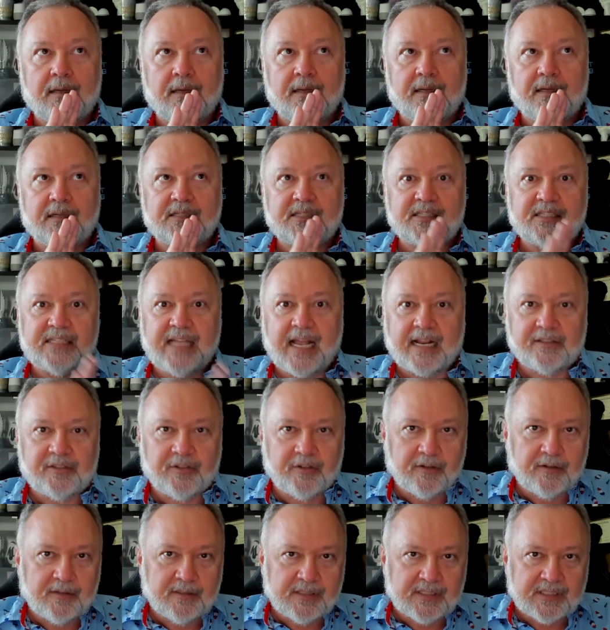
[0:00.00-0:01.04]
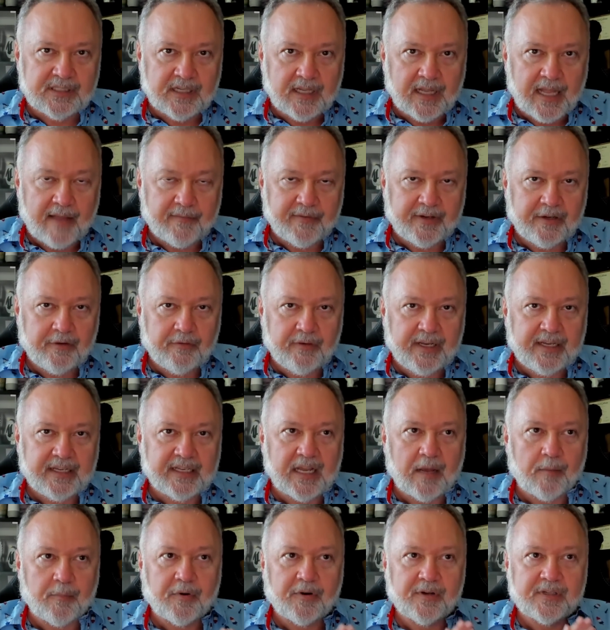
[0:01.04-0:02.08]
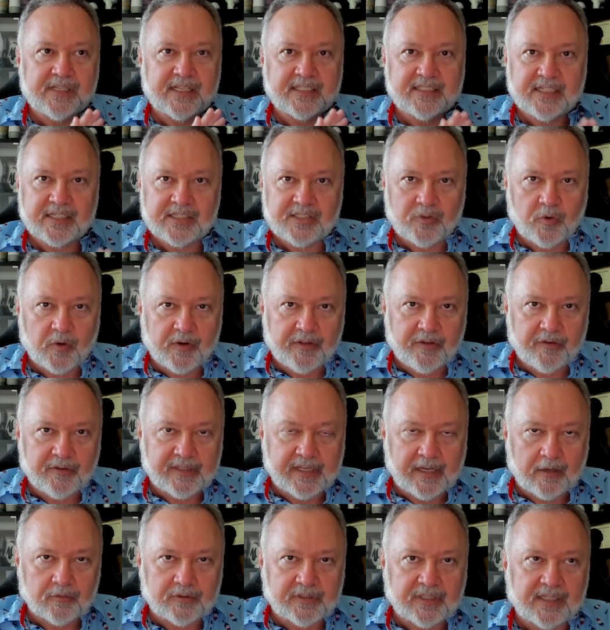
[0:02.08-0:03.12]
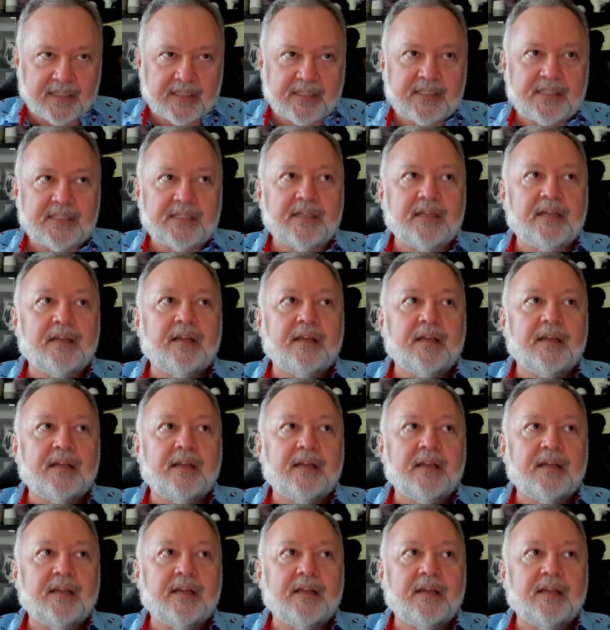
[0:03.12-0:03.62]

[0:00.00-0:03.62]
sectors having unique numbers and just storing their deltas,